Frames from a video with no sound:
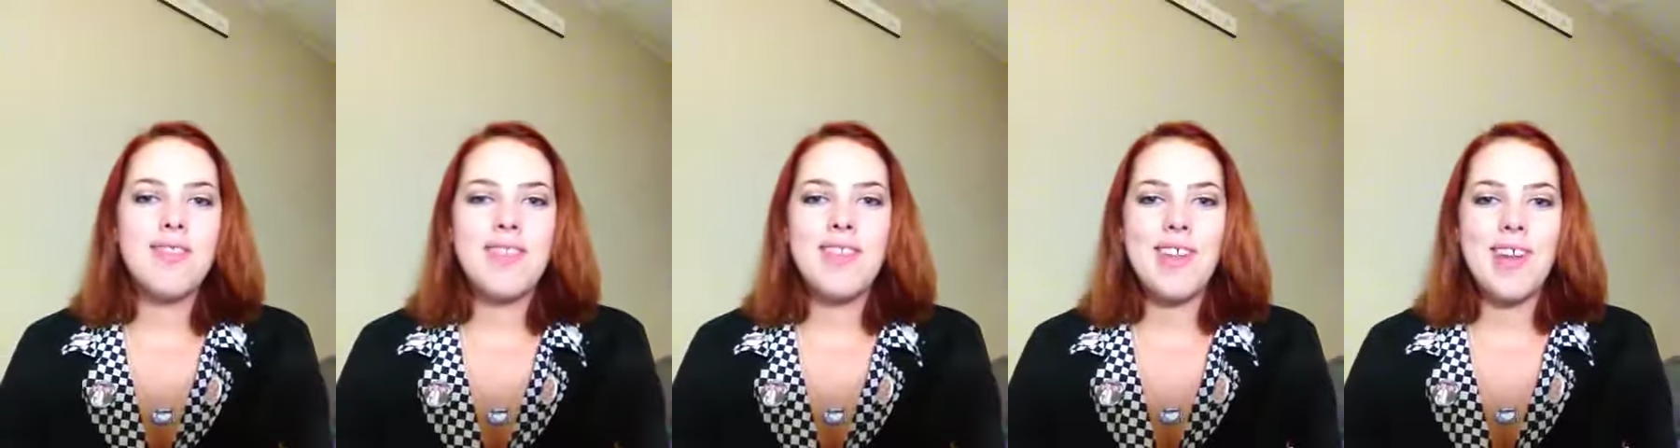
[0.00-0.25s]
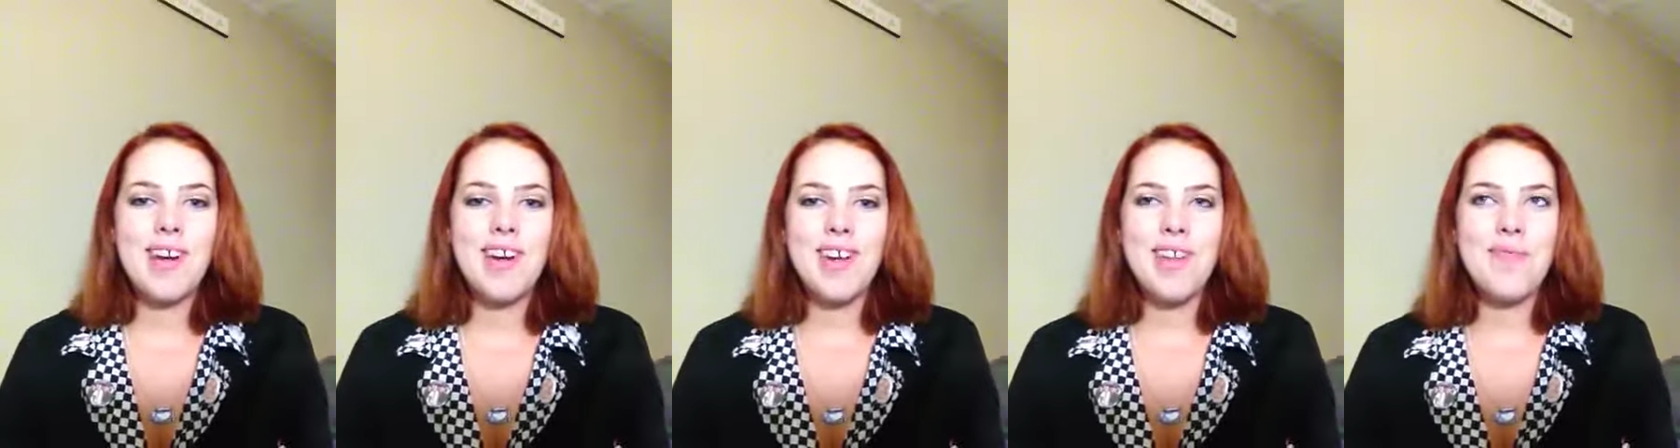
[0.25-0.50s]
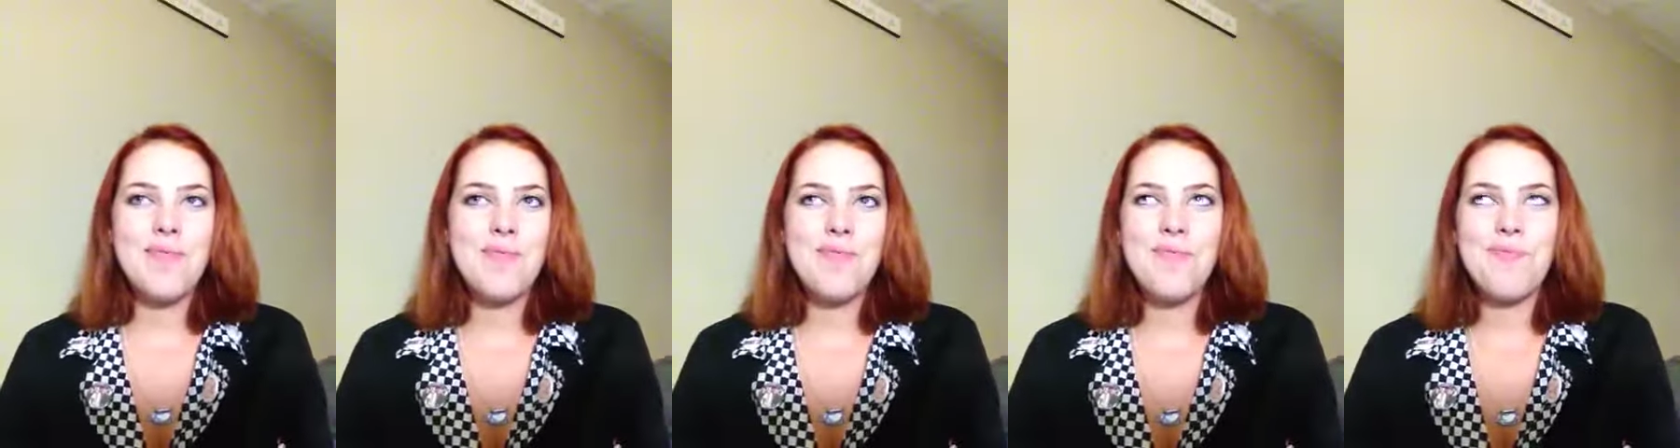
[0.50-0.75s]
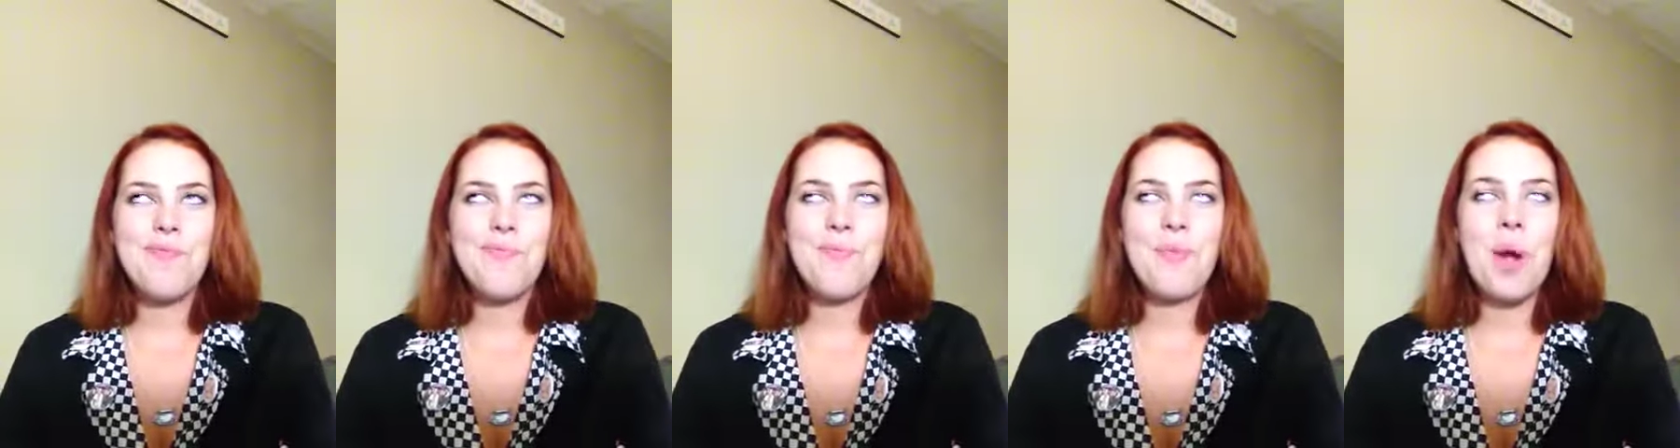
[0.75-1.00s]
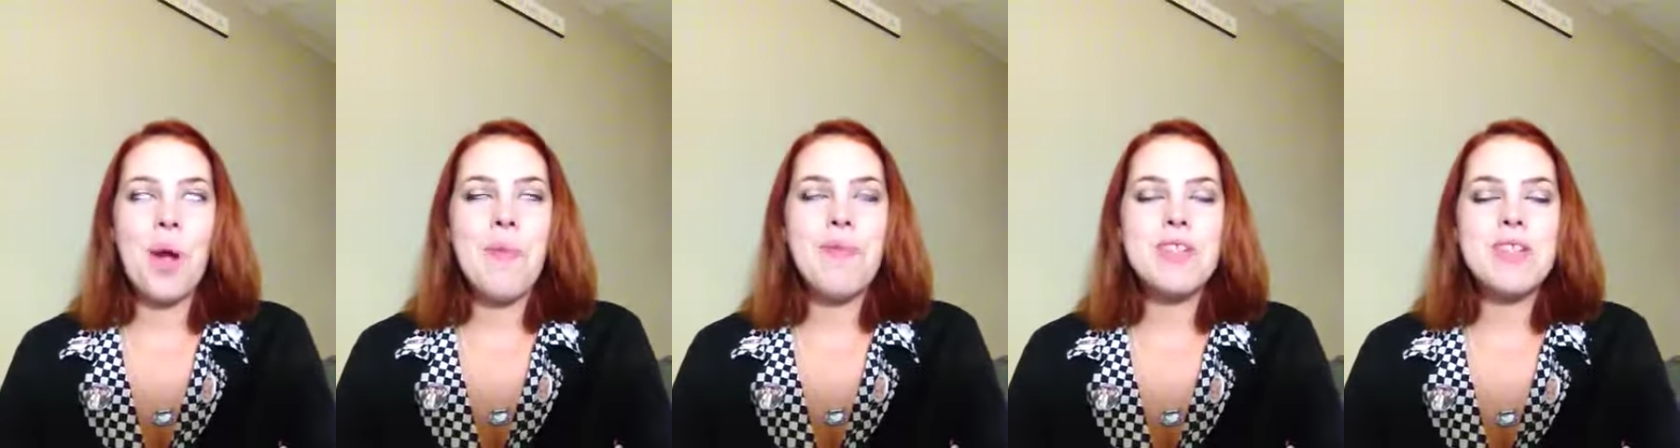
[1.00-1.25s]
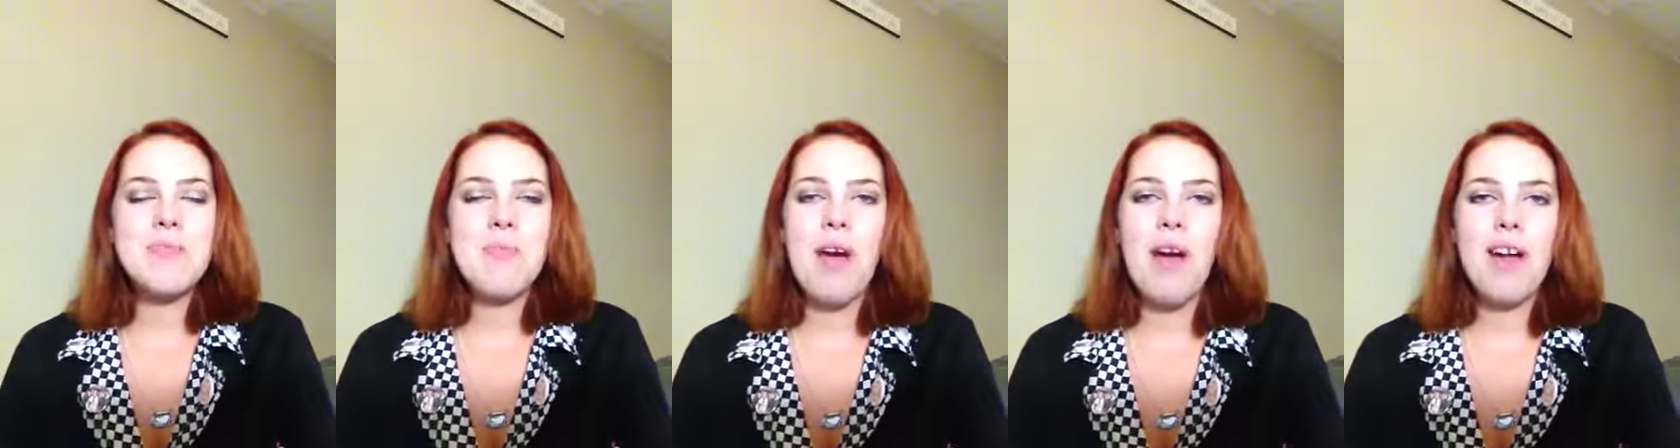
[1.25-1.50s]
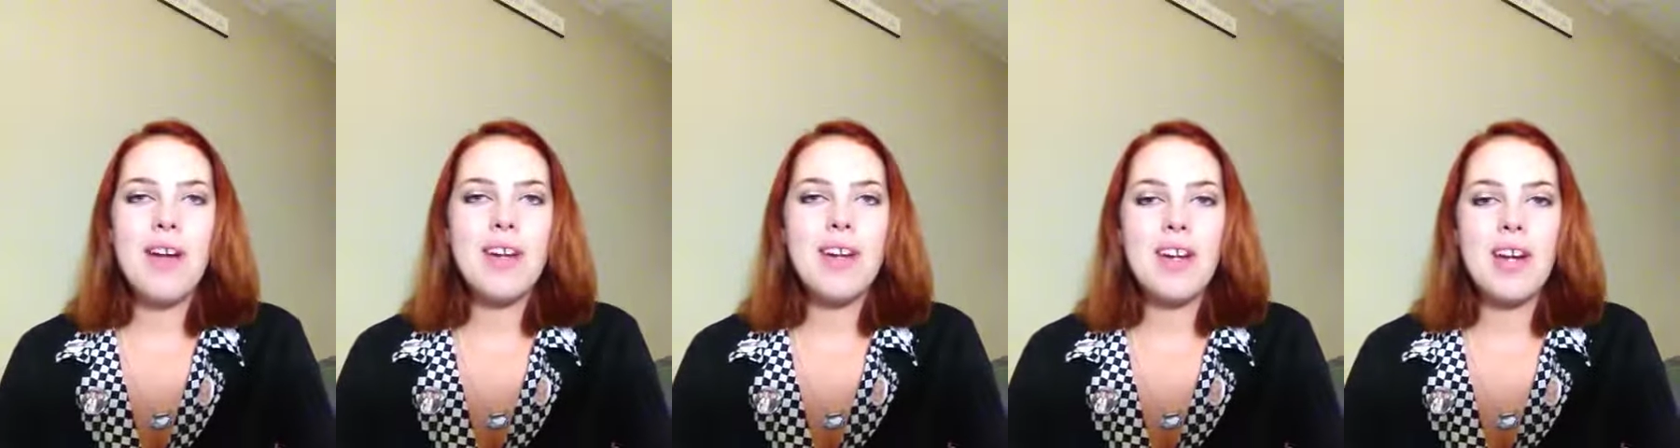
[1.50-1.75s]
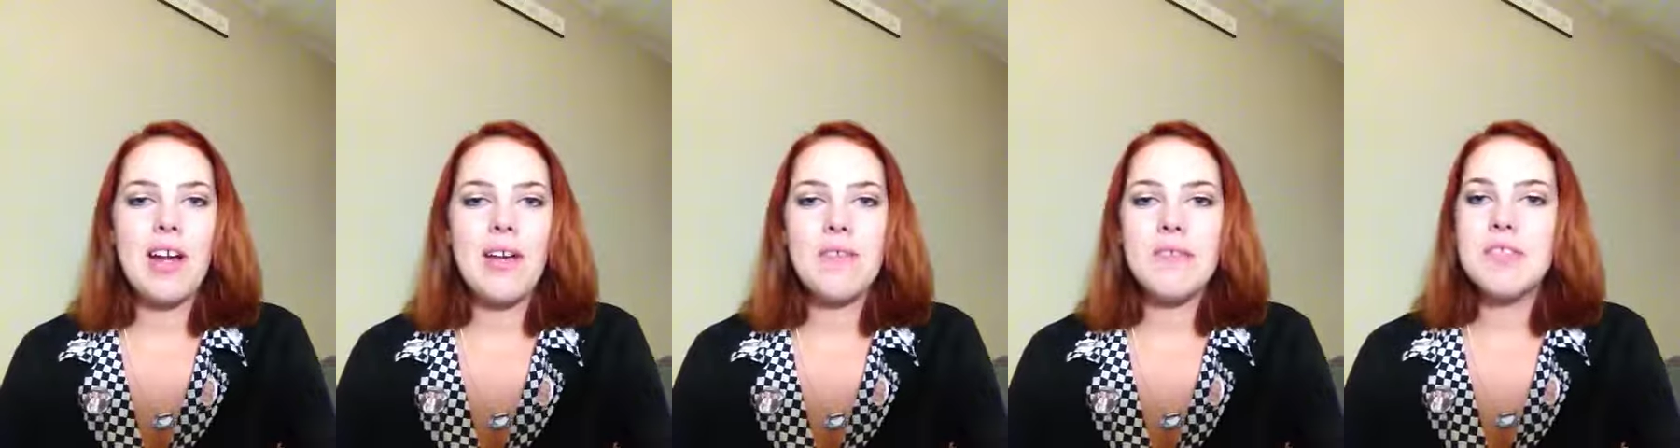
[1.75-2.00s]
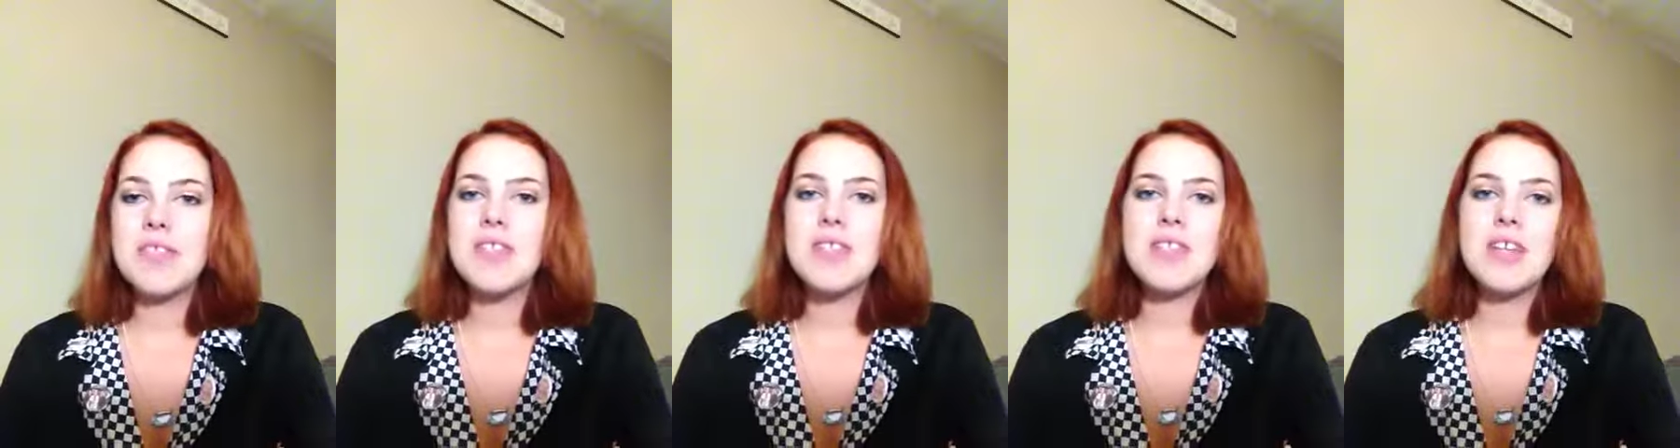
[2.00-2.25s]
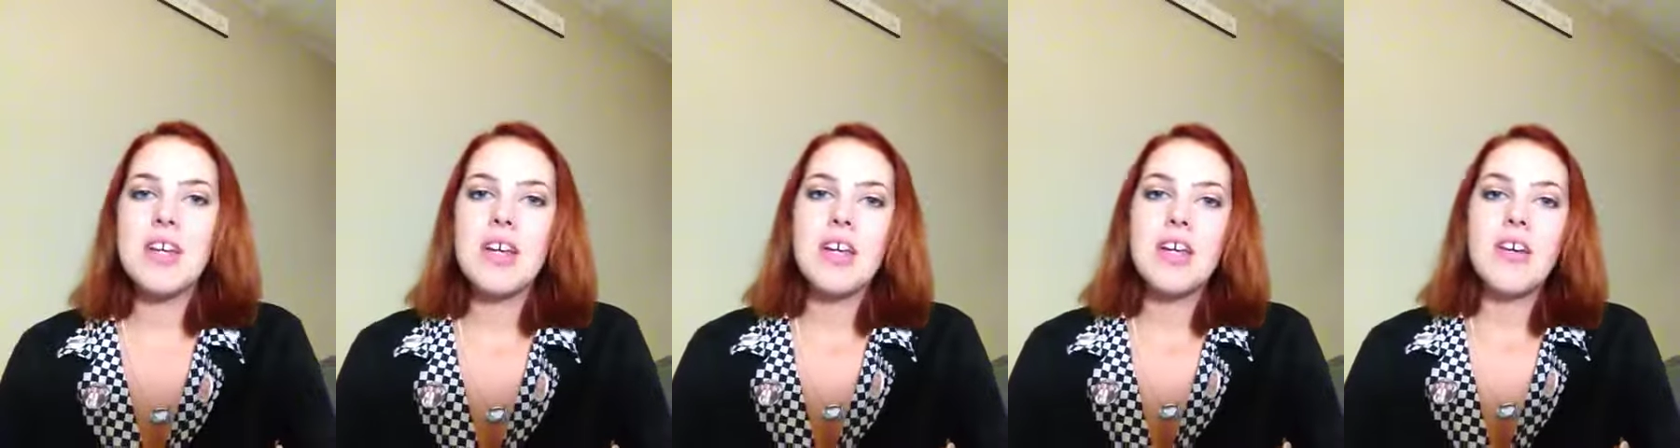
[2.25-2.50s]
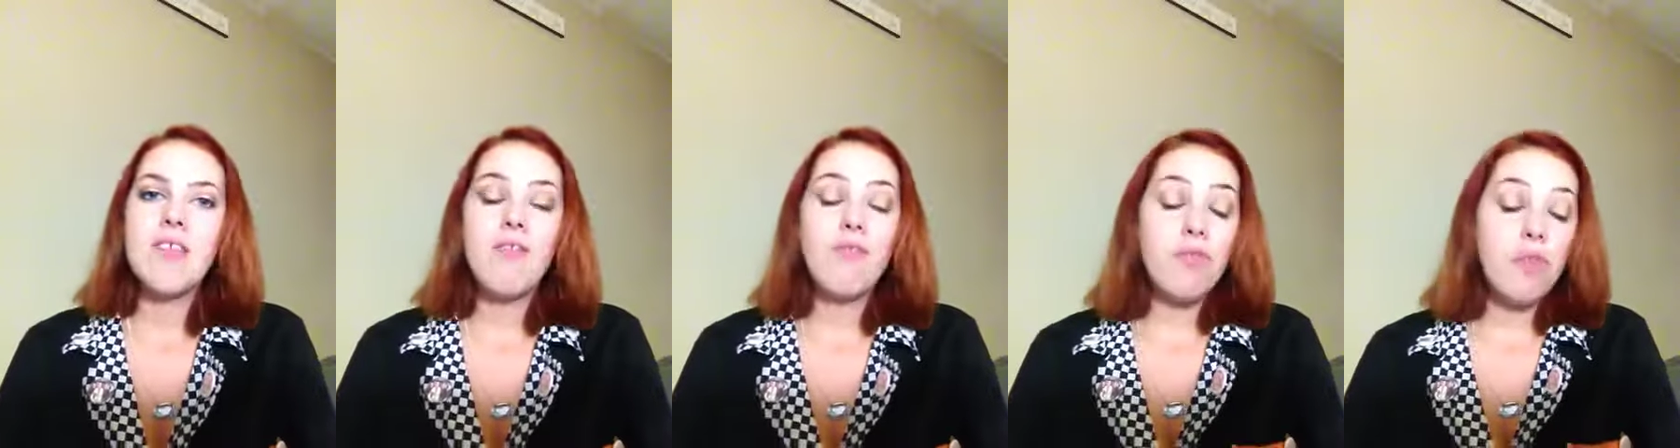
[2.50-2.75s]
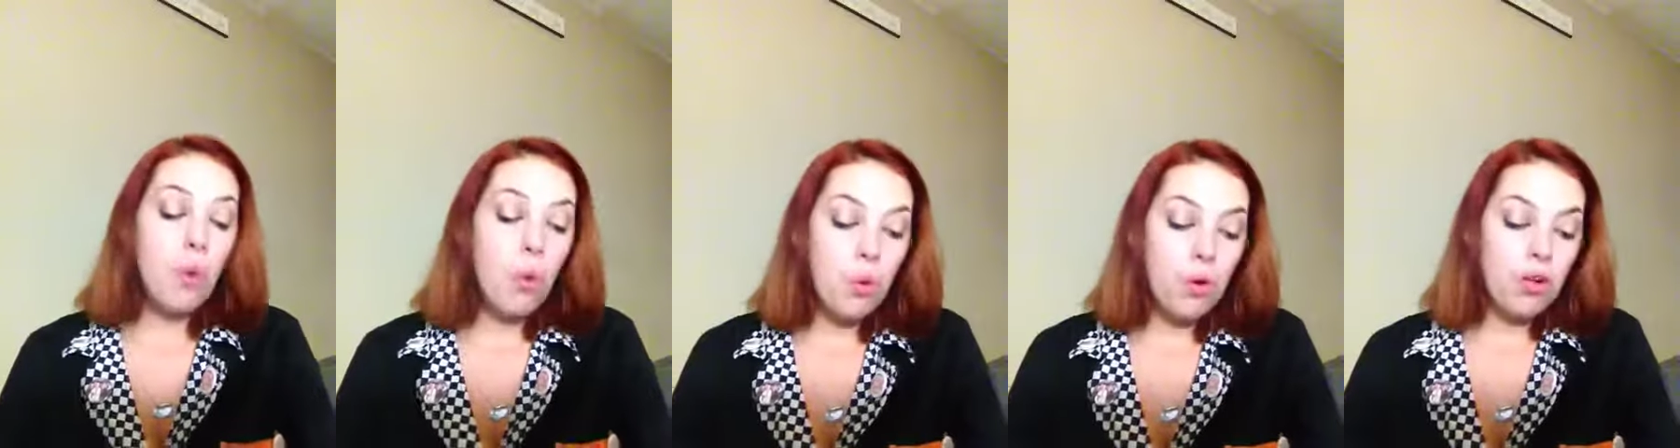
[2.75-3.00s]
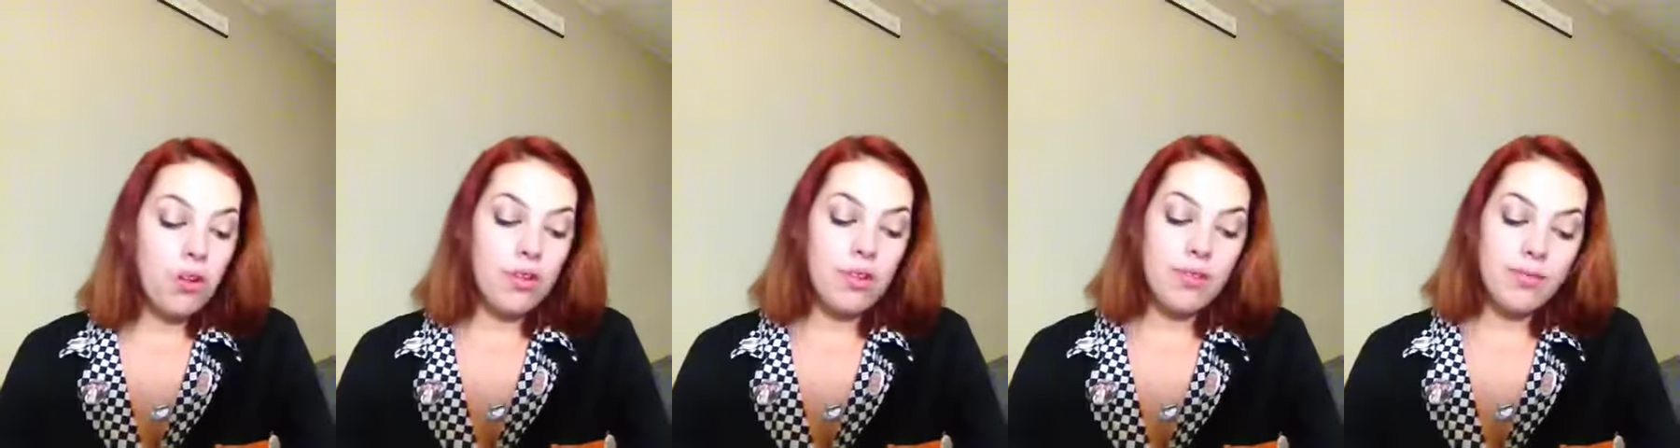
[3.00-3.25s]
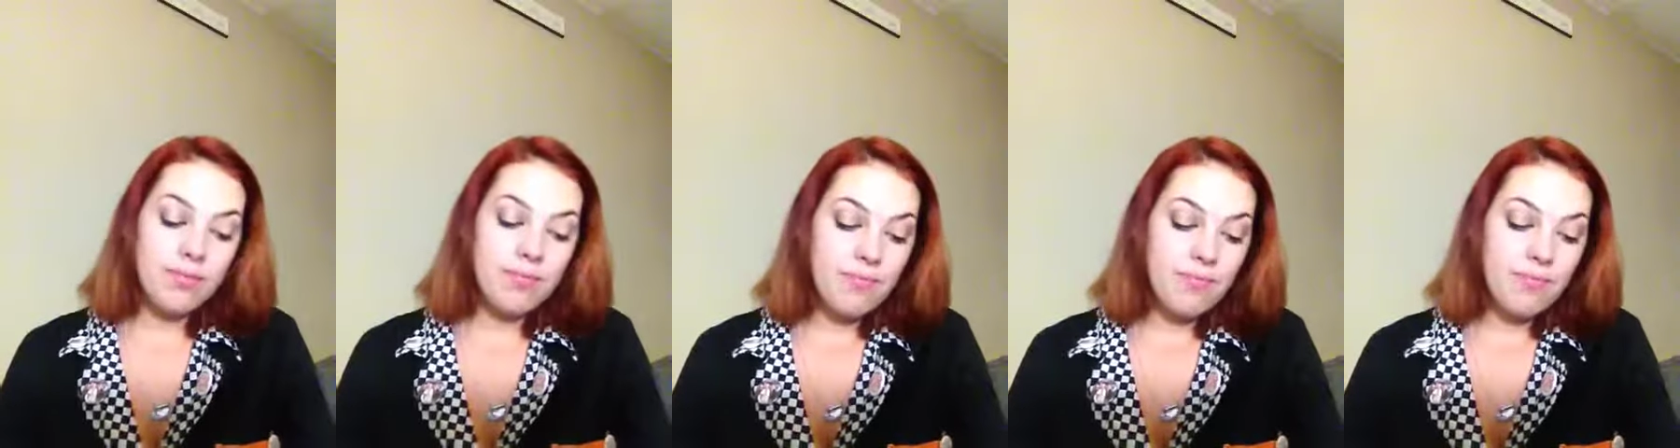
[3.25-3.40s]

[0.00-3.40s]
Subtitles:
the premise behind it. I was floored.